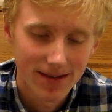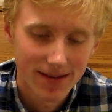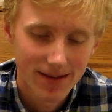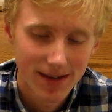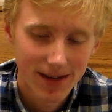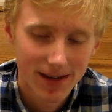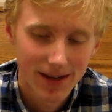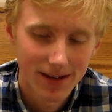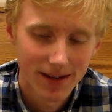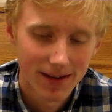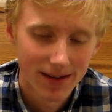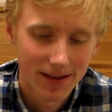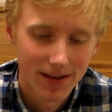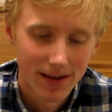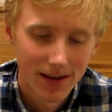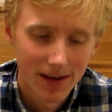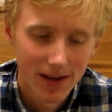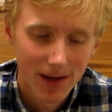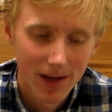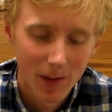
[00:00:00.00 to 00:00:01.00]
see
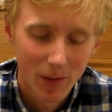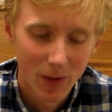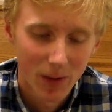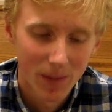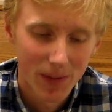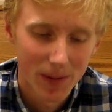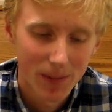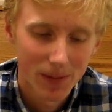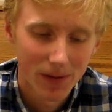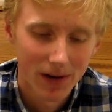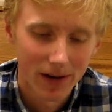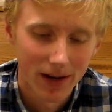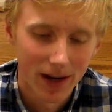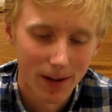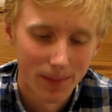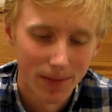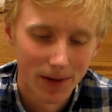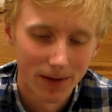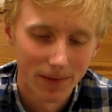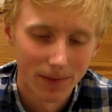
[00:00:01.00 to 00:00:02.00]
where people are
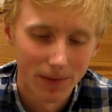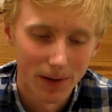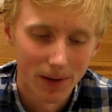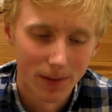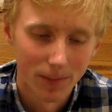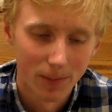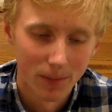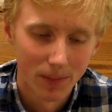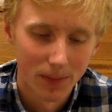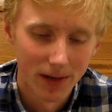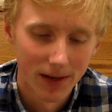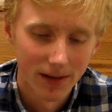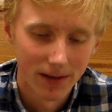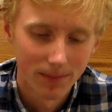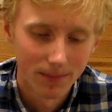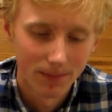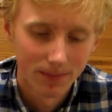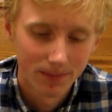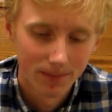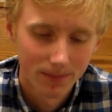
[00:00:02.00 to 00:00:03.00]
coming from,
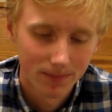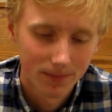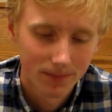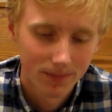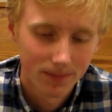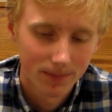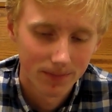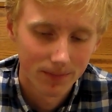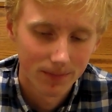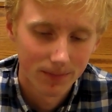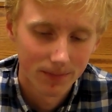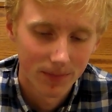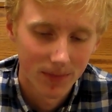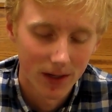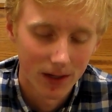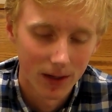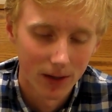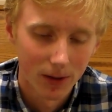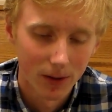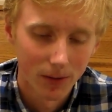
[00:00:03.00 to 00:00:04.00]
but
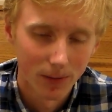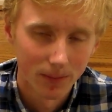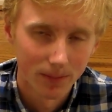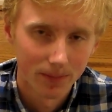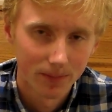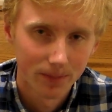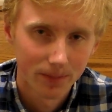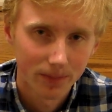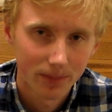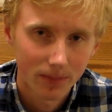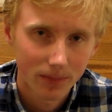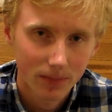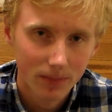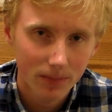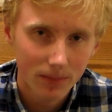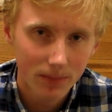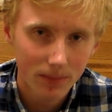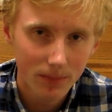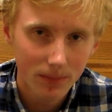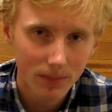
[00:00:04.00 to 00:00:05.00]
you know,
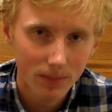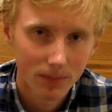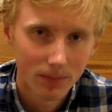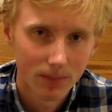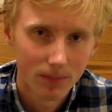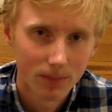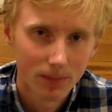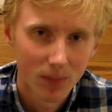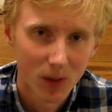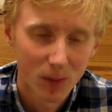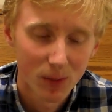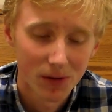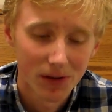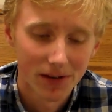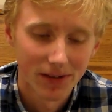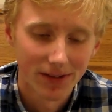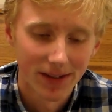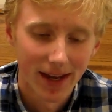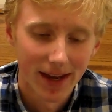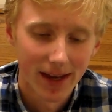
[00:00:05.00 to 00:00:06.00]
people
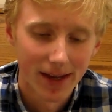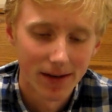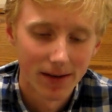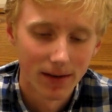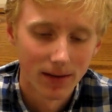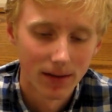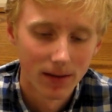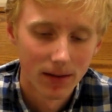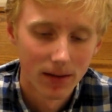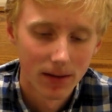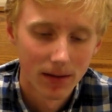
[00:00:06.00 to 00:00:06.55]
are dead.